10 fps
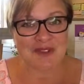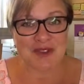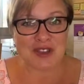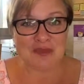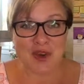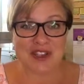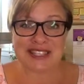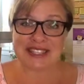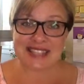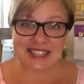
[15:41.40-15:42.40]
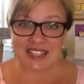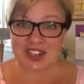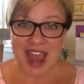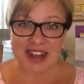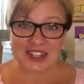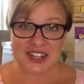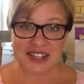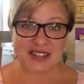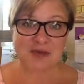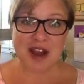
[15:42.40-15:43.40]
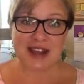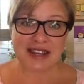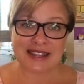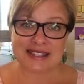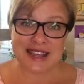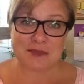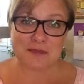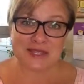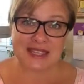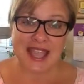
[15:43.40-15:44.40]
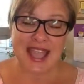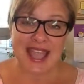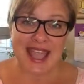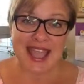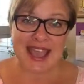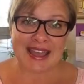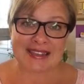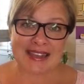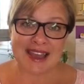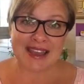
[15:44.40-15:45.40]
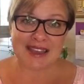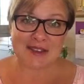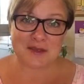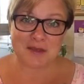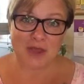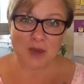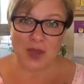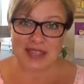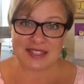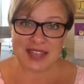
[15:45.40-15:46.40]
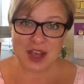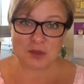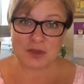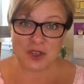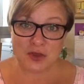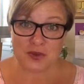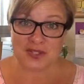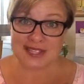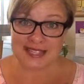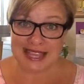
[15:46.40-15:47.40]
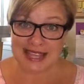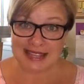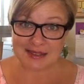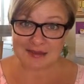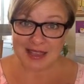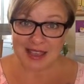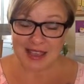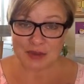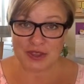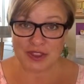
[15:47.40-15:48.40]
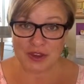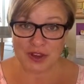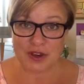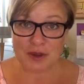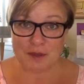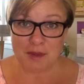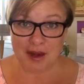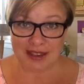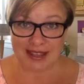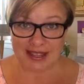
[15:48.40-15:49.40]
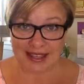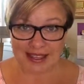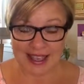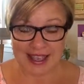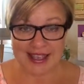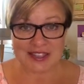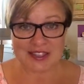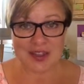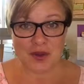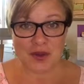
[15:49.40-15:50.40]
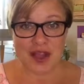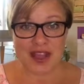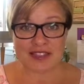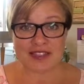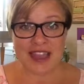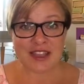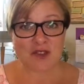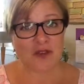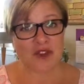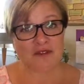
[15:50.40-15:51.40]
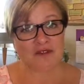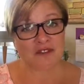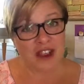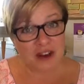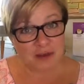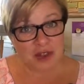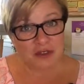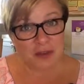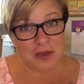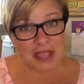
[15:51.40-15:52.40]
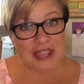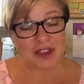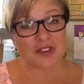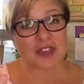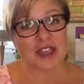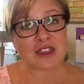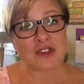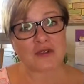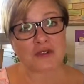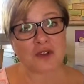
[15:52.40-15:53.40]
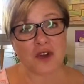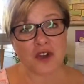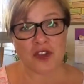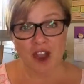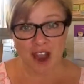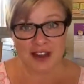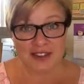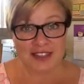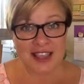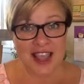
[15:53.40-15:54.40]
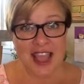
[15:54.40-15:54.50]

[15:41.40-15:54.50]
with more success strategies, marketing tips, and ways to help you succeed with your marketing. So thank you very much for being here. Thank you for the hearts.